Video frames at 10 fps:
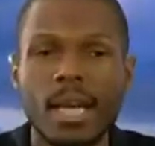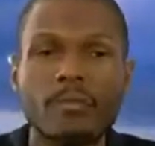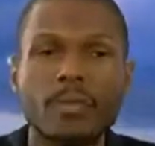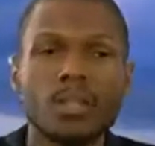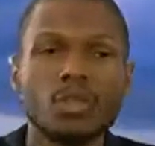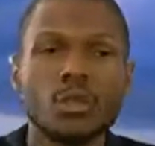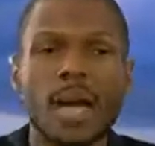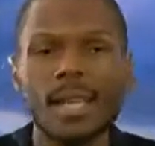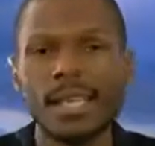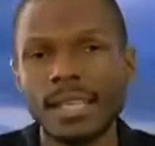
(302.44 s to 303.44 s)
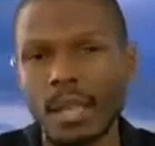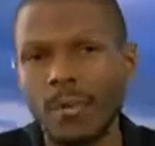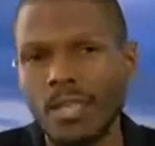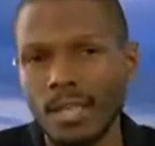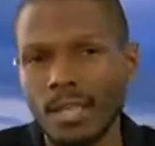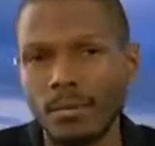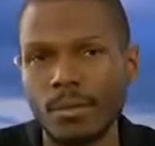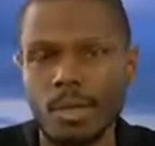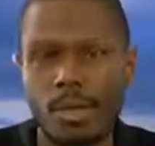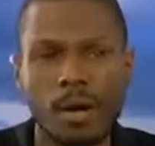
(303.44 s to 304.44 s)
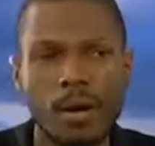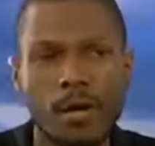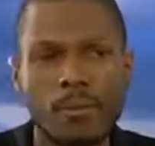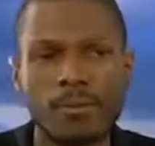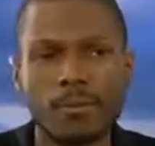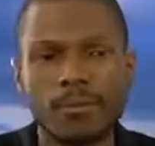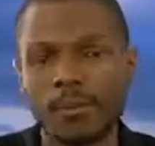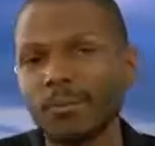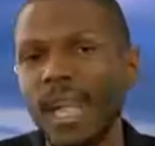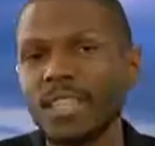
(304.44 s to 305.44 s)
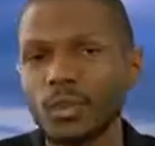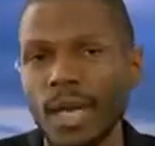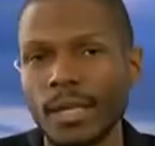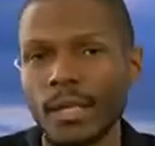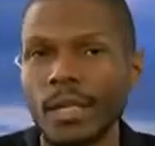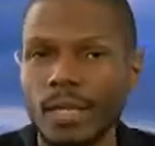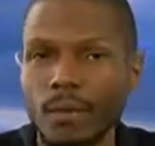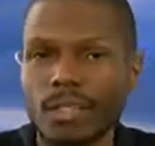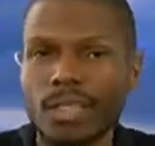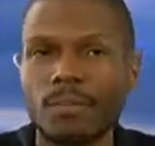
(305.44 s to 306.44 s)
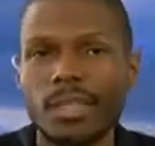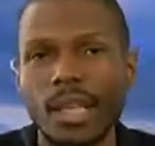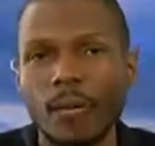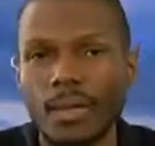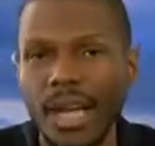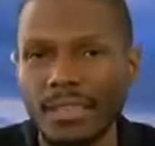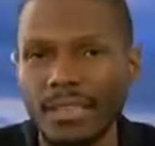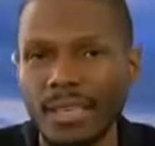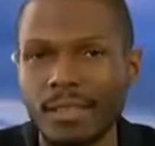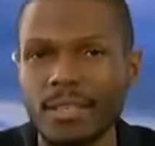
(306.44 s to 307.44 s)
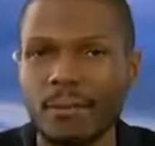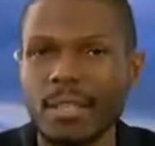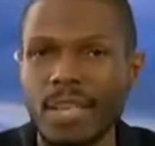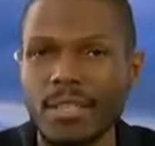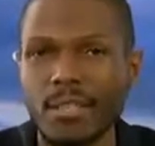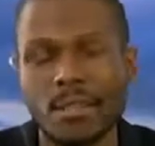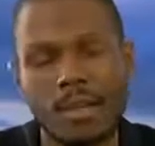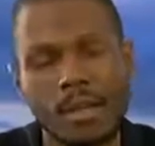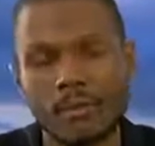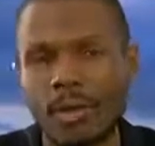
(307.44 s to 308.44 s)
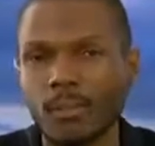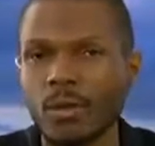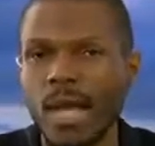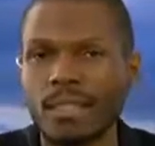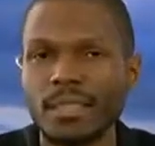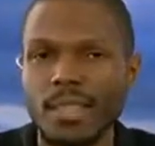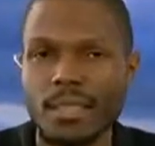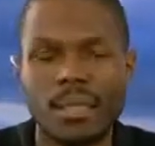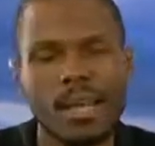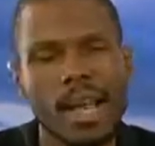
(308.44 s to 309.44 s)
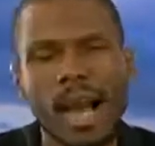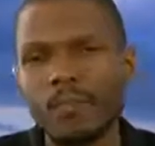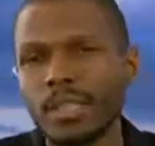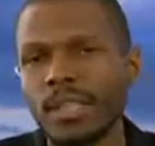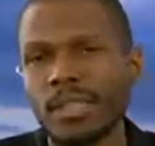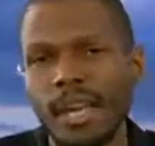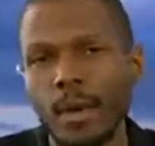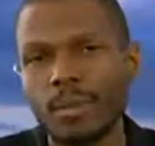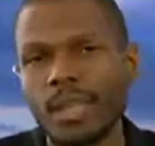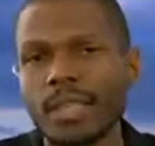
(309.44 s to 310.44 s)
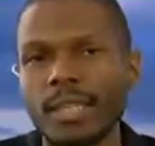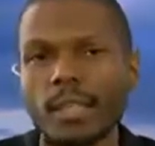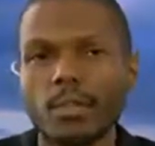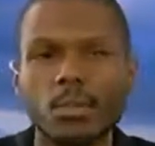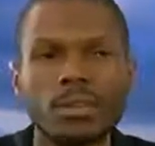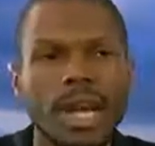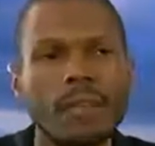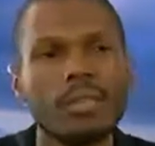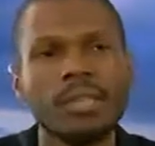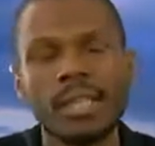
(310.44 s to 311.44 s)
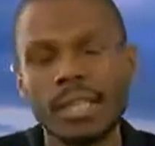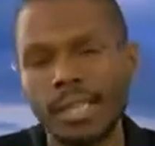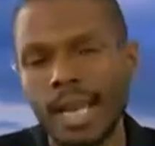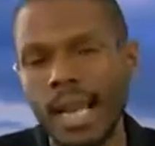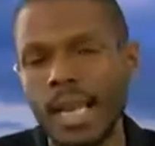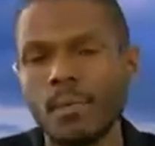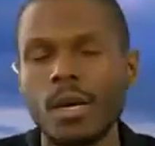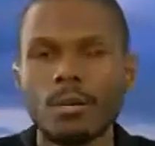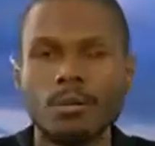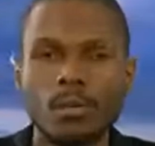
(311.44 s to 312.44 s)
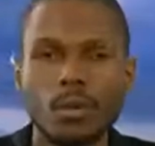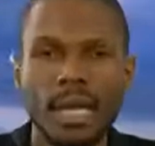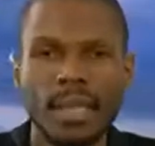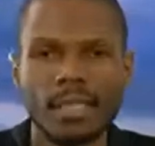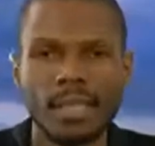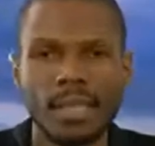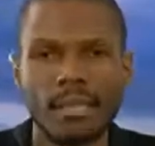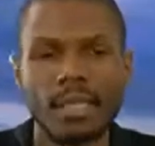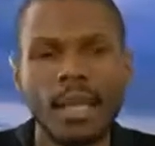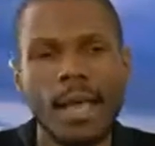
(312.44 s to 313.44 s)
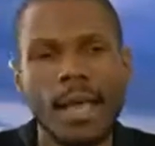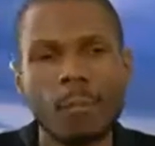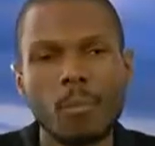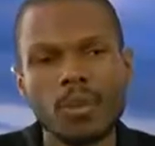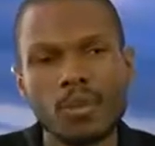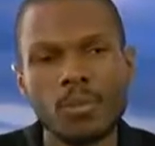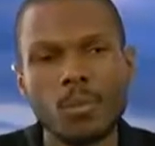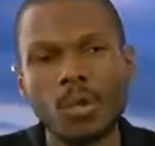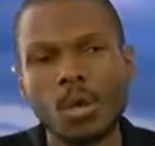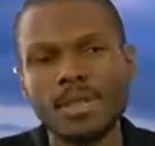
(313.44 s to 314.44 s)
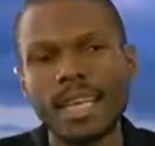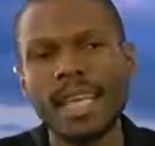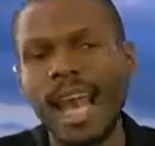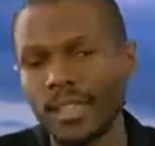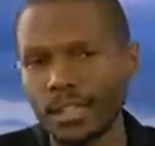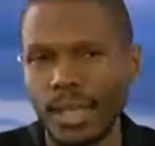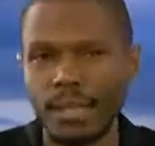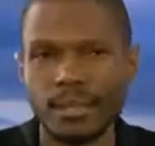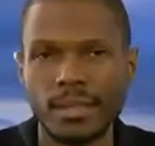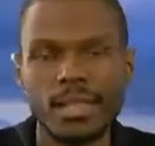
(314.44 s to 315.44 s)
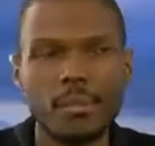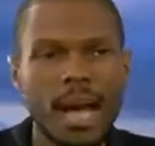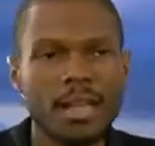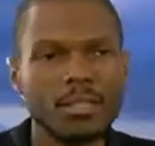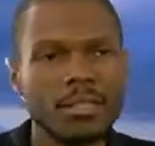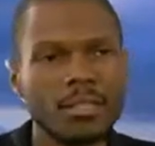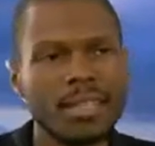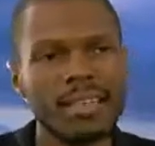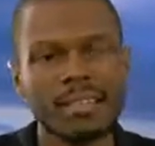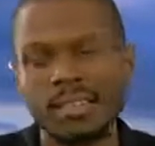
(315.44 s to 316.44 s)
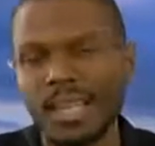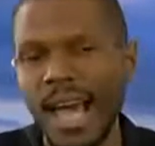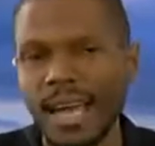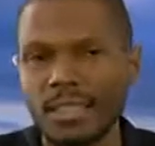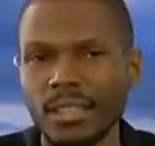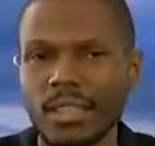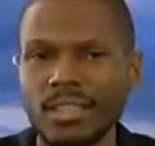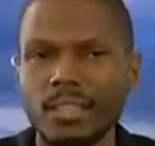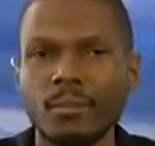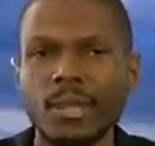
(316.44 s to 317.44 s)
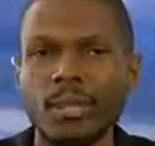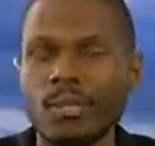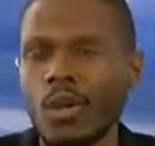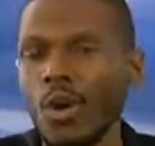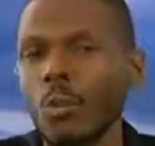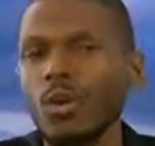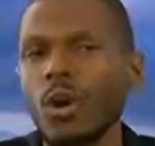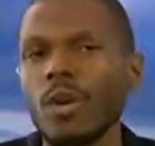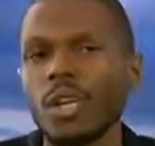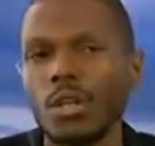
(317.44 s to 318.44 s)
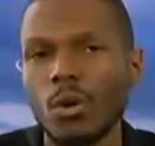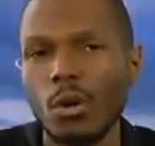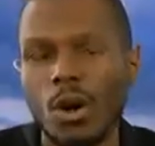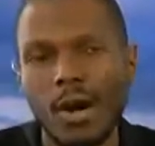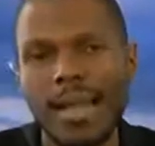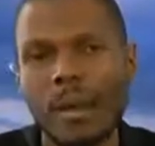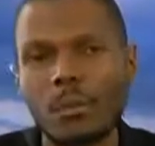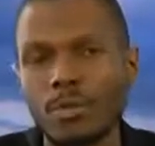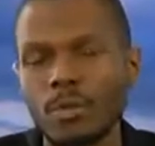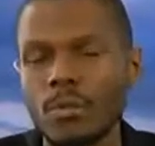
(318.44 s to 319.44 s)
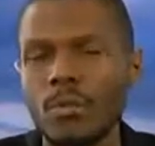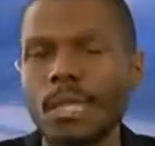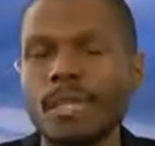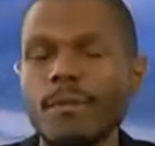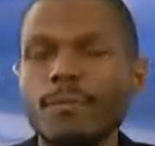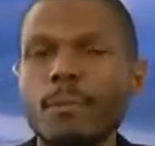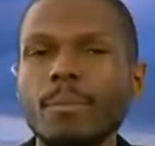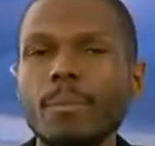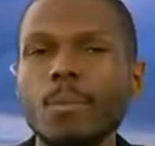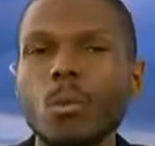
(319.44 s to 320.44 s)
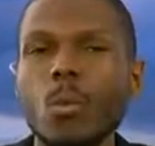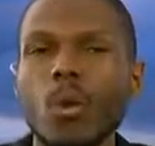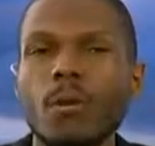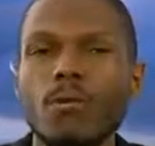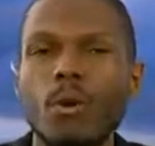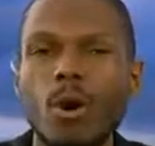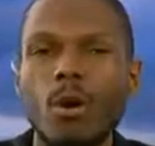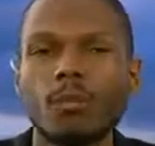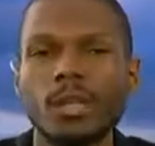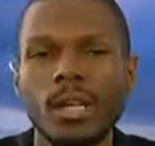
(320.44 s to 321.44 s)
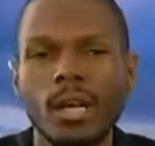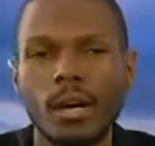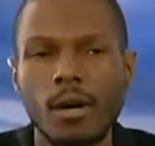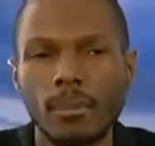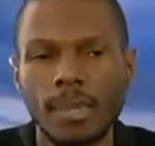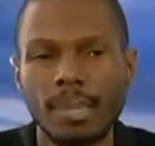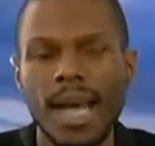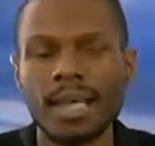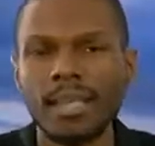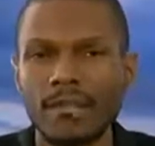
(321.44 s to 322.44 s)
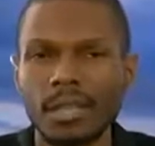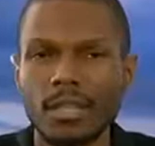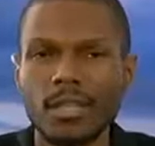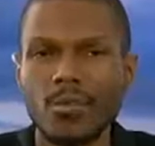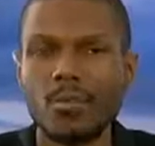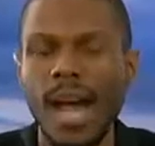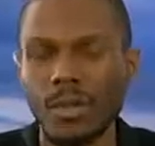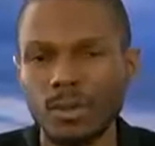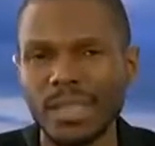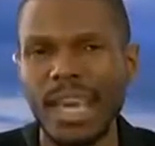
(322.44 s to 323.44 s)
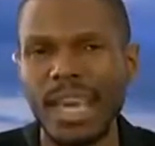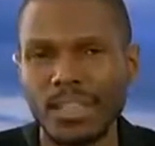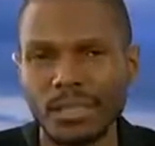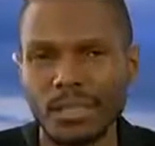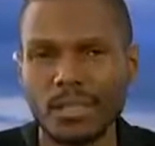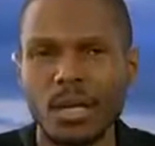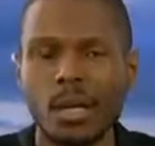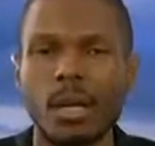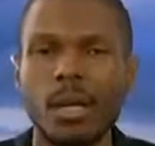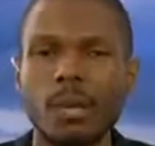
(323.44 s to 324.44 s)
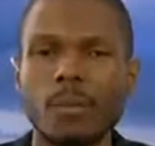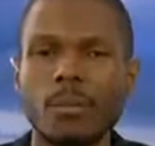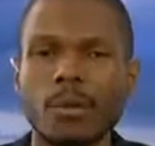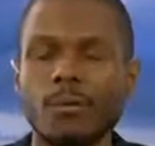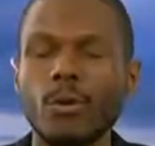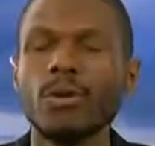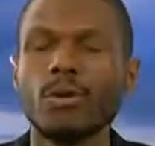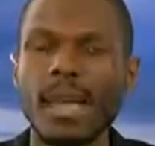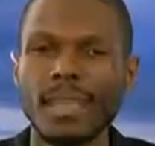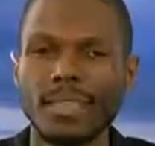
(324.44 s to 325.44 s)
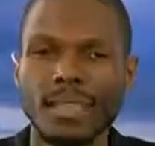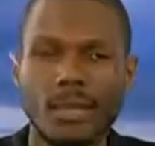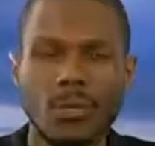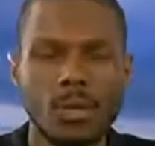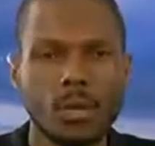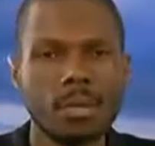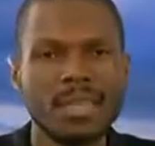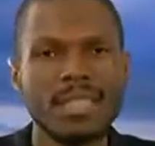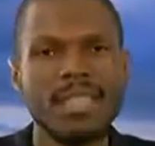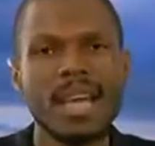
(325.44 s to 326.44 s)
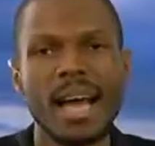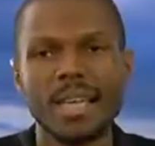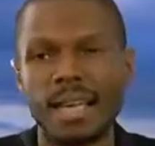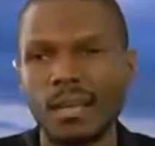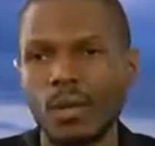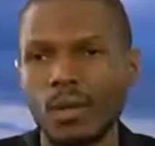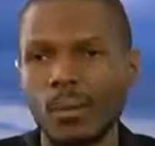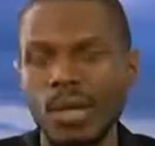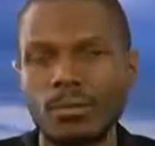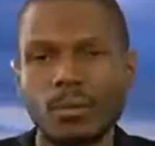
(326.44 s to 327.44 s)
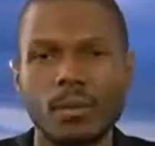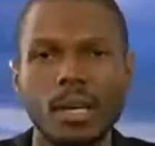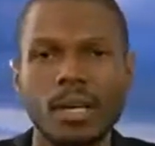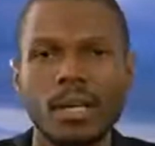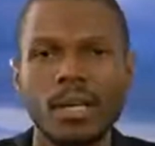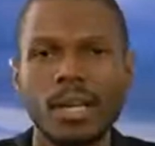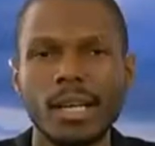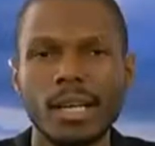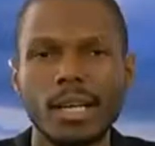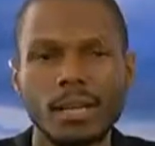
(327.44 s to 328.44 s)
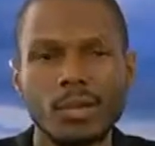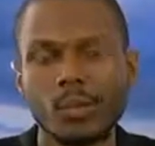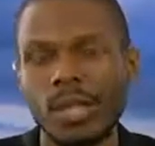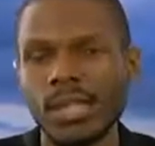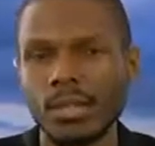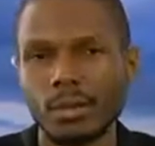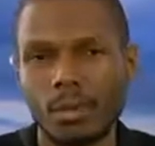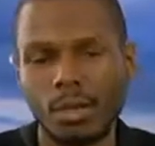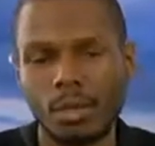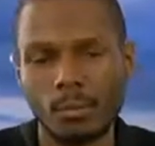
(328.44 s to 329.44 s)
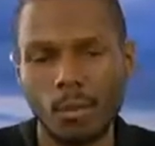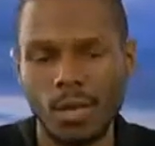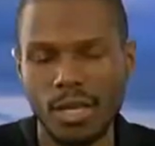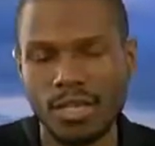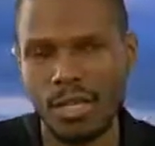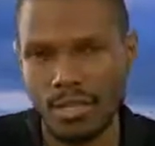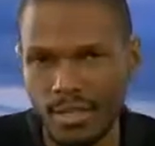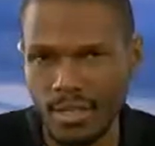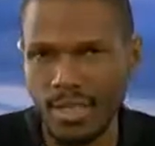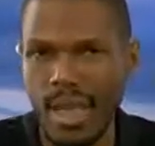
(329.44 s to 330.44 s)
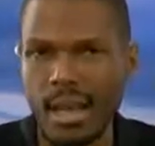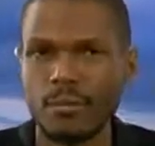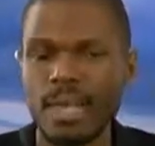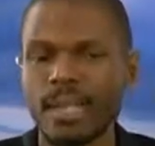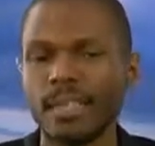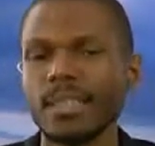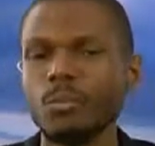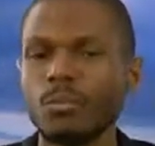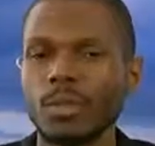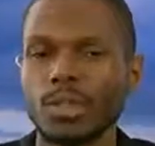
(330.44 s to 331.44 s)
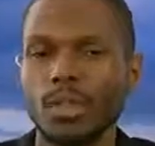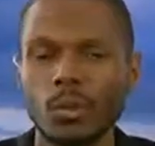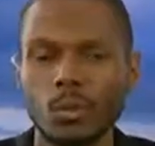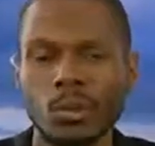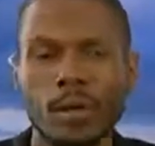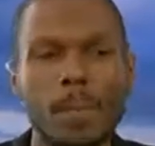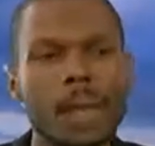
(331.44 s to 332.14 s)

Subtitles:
Even the training that they received, the flight training, they received it here in the United States. The visas from the United States. Everything, the airplanes that they used, everything came from the United States. And Muslims, we don't take action like this. Anybody to take such an action against civilians, we already know are not Muslims. Many of the people who were involved in 9/11 itself were actually agents for the United States, whether it be CIA or whatever three-letter organizations that they have that exist within this country.